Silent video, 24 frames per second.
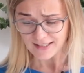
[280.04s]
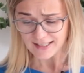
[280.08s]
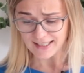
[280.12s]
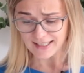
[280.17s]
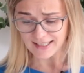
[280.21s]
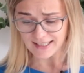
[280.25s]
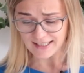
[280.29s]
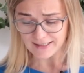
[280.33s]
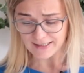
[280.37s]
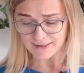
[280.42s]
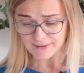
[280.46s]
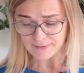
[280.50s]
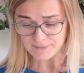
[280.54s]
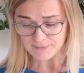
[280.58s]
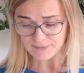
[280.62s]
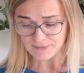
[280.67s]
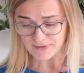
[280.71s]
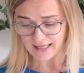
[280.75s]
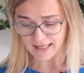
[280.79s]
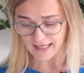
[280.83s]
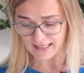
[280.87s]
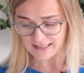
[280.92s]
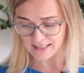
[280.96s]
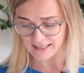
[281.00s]

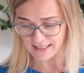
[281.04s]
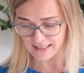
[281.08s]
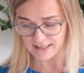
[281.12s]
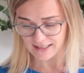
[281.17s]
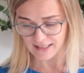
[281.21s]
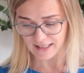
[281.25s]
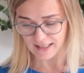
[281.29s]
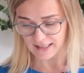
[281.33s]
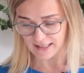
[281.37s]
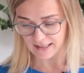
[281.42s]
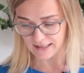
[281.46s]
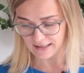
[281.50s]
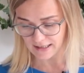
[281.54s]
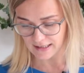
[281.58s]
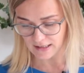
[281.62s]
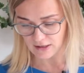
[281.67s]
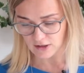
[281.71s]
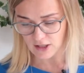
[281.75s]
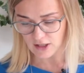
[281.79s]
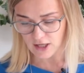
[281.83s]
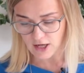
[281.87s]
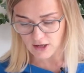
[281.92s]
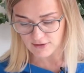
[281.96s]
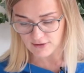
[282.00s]
And then there are
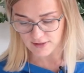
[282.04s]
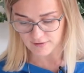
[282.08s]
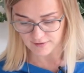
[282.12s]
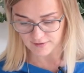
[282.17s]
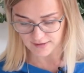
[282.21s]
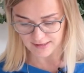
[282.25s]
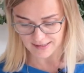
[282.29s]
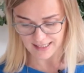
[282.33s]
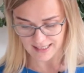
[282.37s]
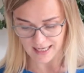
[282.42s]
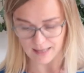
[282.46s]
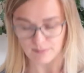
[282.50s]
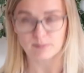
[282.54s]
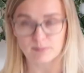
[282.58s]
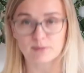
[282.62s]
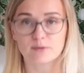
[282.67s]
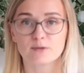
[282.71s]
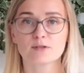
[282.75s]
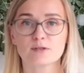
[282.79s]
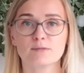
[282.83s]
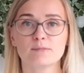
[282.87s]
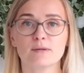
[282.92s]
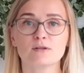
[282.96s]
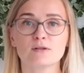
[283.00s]
loads of
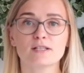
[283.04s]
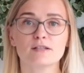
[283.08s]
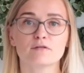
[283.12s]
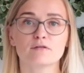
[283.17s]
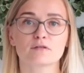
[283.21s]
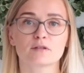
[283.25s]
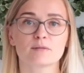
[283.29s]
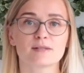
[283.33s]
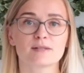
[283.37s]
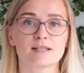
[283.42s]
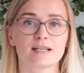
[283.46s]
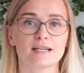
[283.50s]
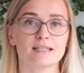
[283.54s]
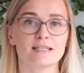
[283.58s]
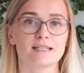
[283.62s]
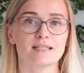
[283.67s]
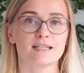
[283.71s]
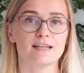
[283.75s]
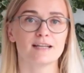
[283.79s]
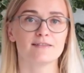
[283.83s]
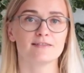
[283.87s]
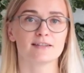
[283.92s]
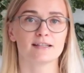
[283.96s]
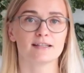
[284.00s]
examples, mostly from
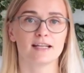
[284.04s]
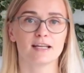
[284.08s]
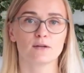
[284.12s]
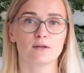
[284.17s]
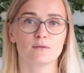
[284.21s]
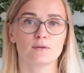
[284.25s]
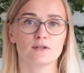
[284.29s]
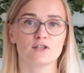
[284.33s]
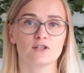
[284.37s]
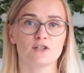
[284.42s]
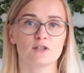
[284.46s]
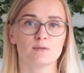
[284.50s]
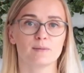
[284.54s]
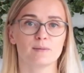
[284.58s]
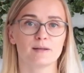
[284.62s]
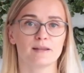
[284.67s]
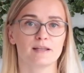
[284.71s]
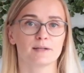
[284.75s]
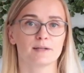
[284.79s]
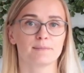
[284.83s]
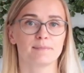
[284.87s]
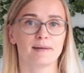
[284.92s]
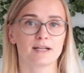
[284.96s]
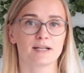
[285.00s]
Scandinavian languages, but
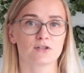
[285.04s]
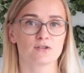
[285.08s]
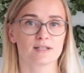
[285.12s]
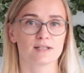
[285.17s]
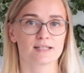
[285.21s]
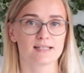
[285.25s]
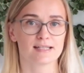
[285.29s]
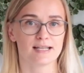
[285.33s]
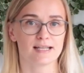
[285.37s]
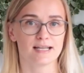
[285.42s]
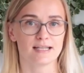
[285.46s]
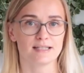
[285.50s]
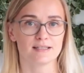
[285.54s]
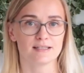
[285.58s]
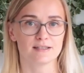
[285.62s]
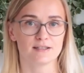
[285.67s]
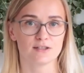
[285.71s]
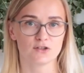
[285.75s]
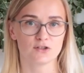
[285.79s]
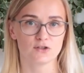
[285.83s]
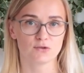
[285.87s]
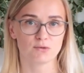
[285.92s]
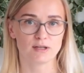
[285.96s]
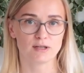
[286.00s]
they're back translated
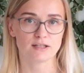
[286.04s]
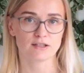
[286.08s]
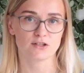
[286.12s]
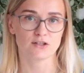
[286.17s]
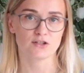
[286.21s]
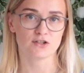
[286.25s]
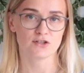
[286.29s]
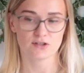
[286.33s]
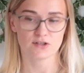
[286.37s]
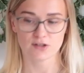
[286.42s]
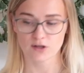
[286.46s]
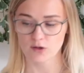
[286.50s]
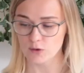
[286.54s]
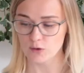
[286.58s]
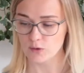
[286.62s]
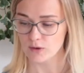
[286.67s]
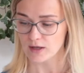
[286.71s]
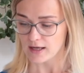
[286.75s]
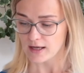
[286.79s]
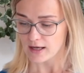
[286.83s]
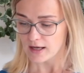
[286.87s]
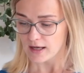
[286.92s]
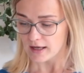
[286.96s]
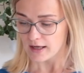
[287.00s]
into English, so
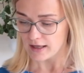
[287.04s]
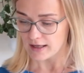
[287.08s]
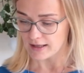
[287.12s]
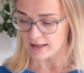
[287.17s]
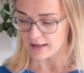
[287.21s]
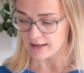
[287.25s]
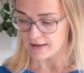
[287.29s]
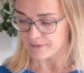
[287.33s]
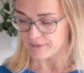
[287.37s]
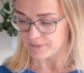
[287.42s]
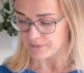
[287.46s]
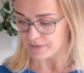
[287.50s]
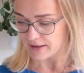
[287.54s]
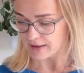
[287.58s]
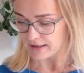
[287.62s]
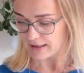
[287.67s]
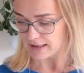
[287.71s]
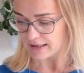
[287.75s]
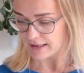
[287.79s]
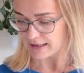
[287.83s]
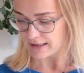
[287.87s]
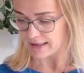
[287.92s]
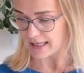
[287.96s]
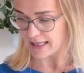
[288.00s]

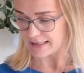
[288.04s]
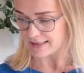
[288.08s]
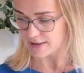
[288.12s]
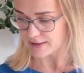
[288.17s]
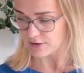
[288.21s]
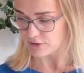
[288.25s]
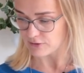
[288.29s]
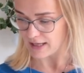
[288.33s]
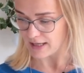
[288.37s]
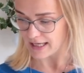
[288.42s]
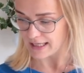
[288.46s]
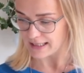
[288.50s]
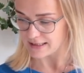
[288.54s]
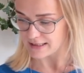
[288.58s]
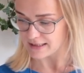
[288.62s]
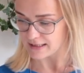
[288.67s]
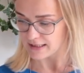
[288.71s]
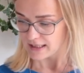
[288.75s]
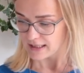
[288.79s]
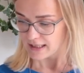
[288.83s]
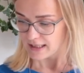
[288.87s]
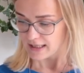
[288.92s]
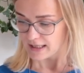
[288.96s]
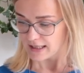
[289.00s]
that's great.
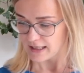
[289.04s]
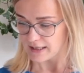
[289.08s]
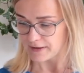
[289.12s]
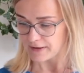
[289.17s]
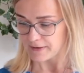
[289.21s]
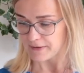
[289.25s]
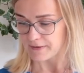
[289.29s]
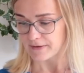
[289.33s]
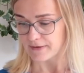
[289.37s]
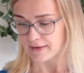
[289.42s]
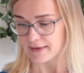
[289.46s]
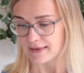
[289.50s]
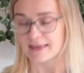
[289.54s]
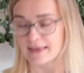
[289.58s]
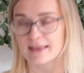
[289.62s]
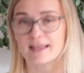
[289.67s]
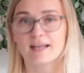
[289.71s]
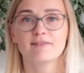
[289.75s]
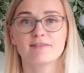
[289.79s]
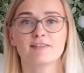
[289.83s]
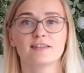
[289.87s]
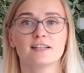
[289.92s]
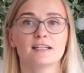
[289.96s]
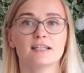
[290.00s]

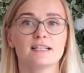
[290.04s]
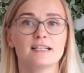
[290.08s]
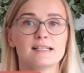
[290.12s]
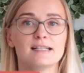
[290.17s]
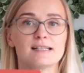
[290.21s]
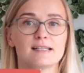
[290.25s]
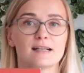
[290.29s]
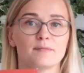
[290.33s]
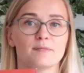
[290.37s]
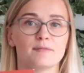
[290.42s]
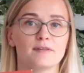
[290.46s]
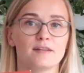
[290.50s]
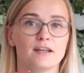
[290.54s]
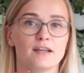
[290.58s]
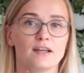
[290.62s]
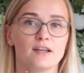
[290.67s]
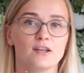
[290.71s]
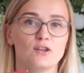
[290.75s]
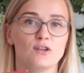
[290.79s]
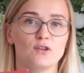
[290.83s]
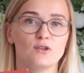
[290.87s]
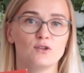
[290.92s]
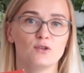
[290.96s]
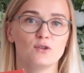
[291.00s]
Definitely
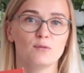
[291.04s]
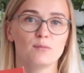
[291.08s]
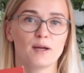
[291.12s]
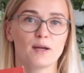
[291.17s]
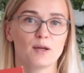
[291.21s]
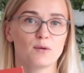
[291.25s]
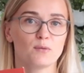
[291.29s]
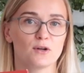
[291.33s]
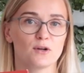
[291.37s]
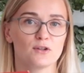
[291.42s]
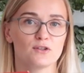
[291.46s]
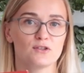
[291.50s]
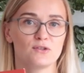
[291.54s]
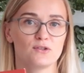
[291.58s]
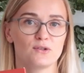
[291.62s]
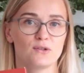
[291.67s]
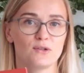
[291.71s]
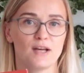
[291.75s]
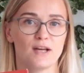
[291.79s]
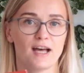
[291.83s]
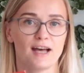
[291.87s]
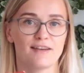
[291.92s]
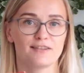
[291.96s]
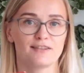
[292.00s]
something you may want
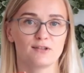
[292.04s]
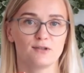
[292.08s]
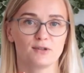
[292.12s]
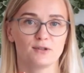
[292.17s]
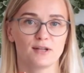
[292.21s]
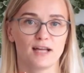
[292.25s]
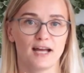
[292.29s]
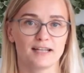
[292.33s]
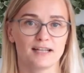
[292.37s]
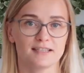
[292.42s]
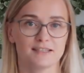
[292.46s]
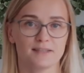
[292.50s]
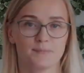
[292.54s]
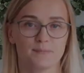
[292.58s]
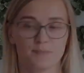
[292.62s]
to have a look at.